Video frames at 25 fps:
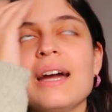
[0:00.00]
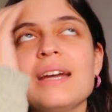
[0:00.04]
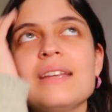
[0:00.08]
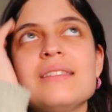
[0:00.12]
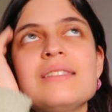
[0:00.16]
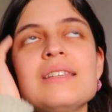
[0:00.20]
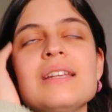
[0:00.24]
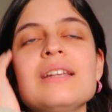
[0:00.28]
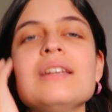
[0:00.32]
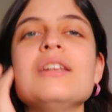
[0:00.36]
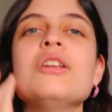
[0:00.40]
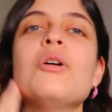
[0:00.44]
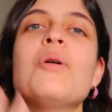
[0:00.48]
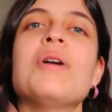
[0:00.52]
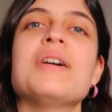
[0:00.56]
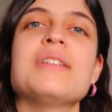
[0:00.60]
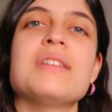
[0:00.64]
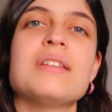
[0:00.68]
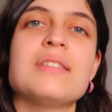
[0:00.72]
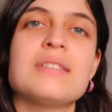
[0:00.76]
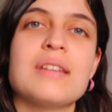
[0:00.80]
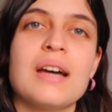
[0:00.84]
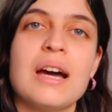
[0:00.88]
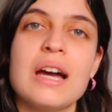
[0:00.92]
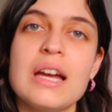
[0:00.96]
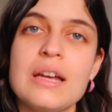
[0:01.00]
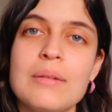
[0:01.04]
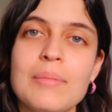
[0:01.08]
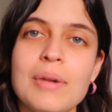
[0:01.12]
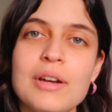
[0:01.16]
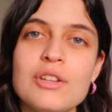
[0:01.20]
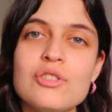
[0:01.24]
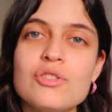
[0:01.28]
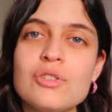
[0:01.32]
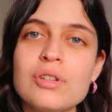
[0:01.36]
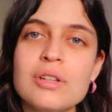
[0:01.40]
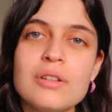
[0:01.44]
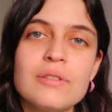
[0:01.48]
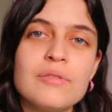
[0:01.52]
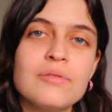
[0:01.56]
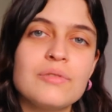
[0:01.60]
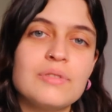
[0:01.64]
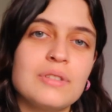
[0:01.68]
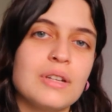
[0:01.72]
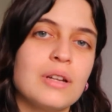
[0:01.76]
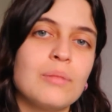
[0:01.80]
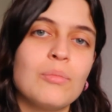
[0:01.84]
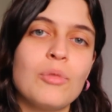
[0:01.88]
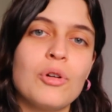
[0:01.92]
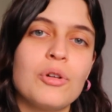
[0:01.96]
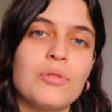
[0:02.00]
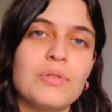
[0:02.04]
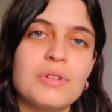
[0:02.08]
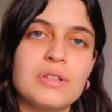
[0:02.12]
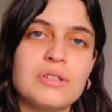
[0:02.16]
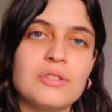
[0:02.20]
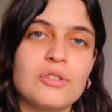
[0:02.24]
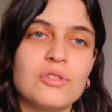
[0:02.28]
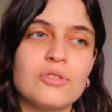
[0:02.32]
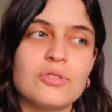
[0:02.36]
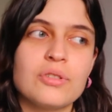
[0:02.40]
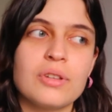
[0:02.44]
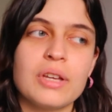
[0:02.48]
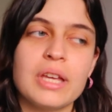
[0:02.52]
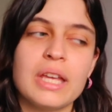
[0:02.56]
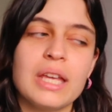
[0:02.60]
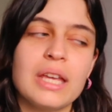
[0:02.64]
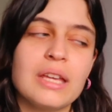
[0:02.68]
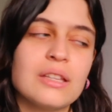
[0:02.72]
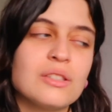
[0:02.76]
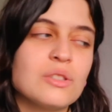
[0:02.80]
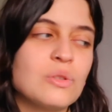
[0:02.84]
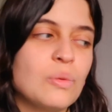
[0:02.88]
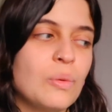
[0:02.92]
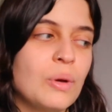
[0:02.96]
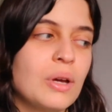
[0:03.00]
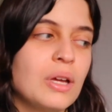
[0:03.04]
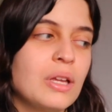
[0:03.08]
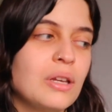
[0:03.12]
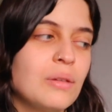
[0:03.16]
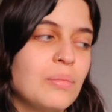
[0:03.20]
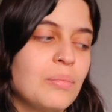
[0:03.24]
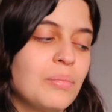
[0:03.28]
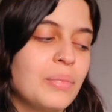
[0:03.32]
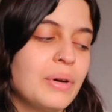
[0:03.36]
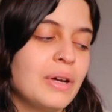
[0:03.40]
I didn't know at the time. I should have done more research looking into it,